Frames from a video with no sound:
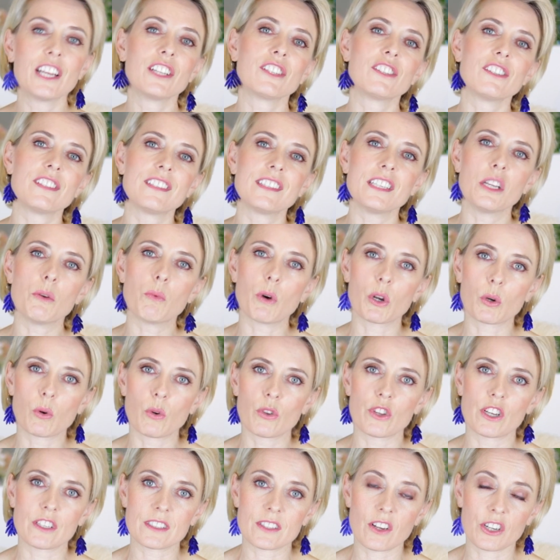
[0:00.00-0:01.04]
to see what all
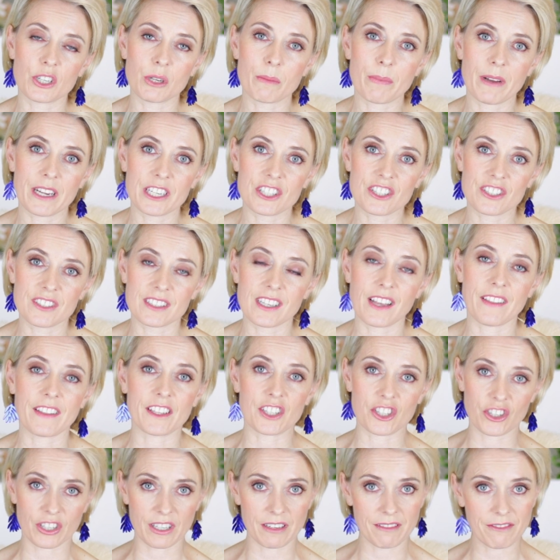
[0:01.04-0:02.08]
those occupations are
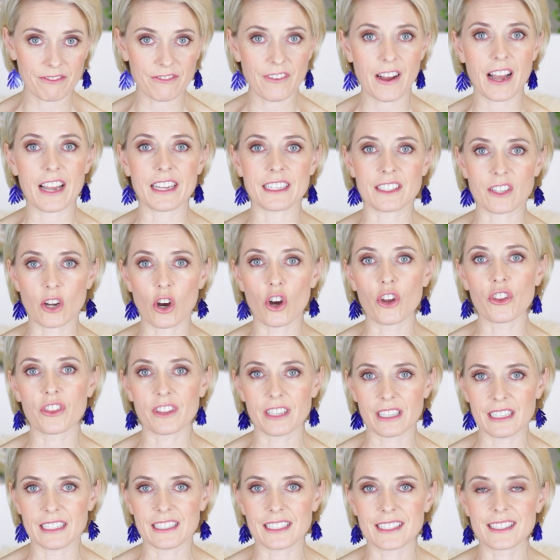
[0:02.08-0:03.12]
that you can find on
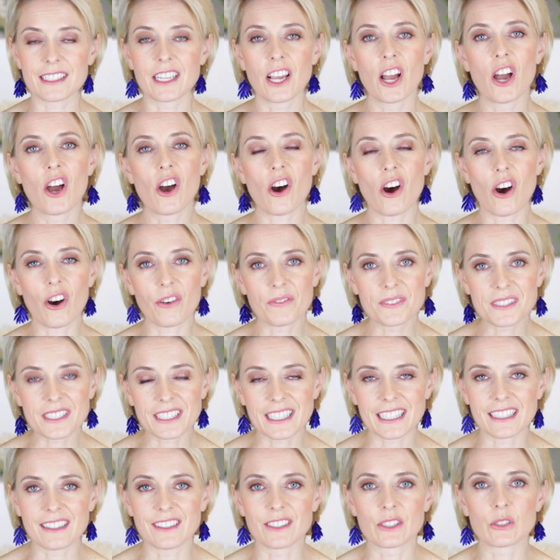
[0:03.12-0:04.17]
the list of
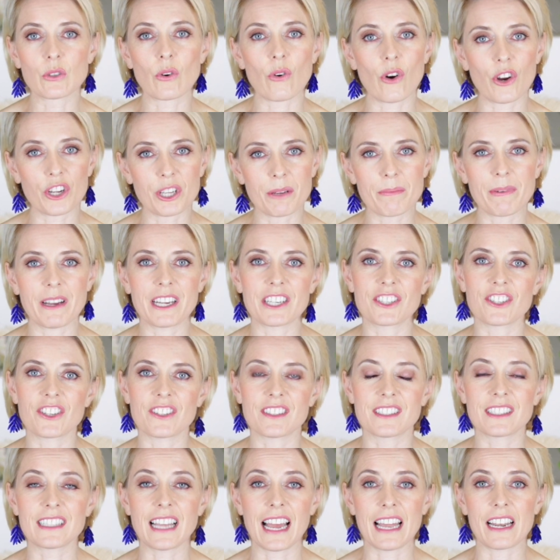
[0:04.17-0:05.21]
skills or
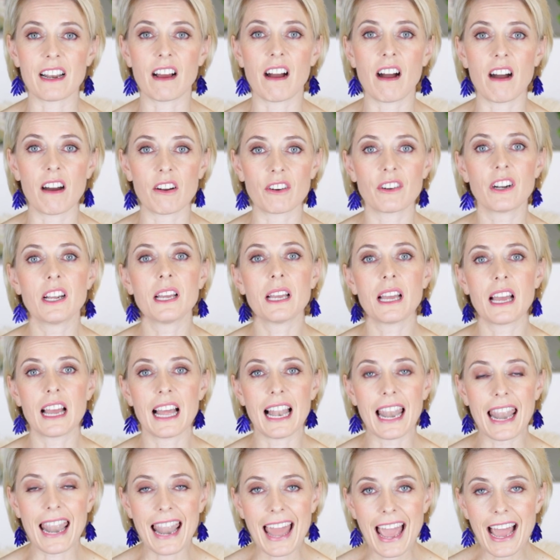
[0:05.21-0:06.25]
occupations that are
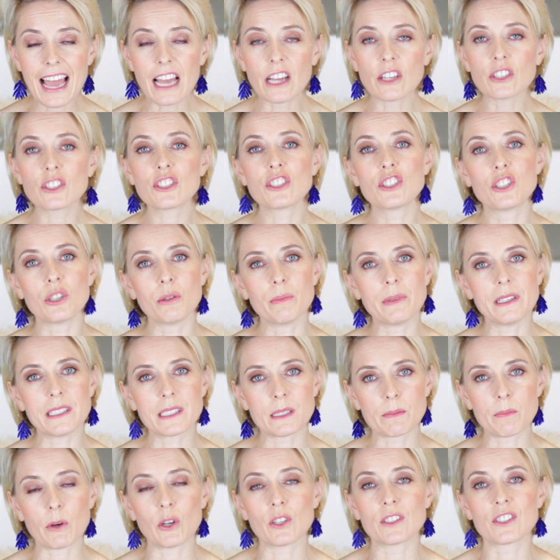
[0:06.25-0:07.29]
allowed to be
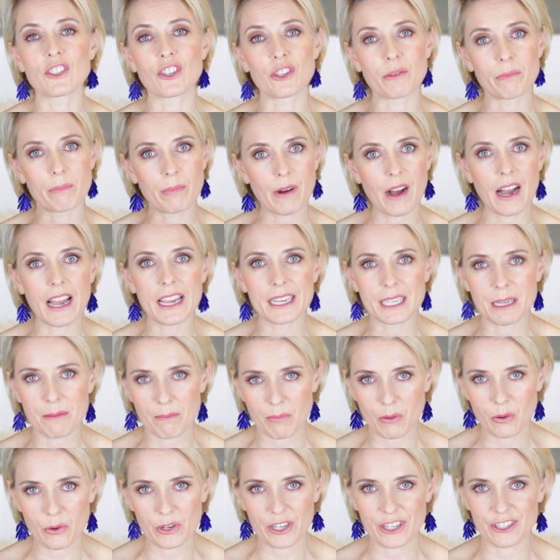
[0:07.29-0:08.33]
sponsored by an
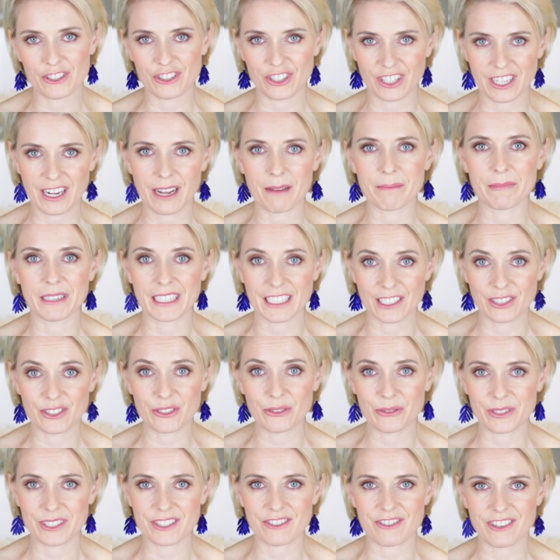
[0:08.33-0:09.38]
employer to come
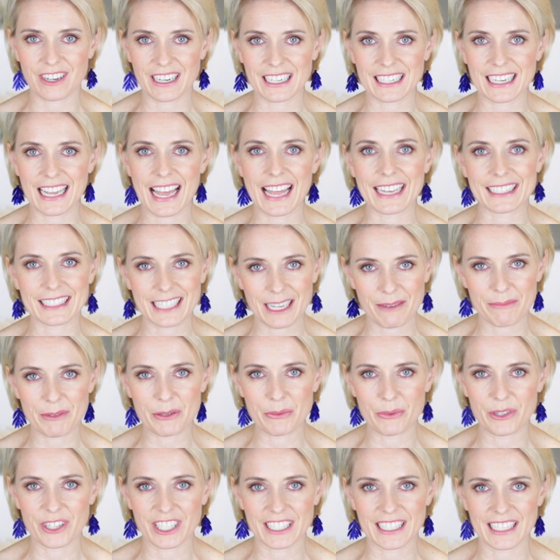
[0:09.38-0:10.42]
into Australia and come and
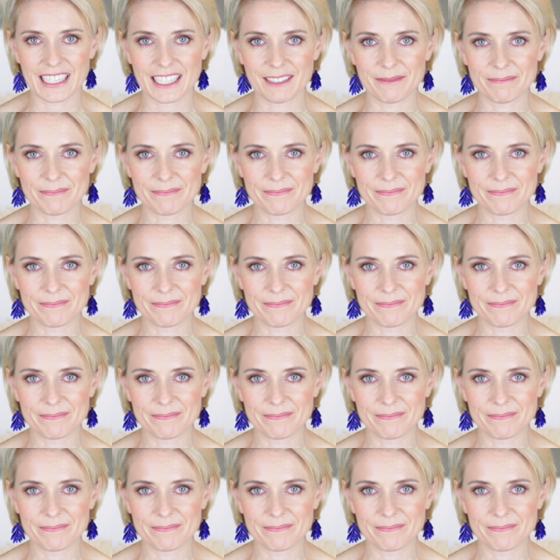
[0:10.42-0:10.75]
work here.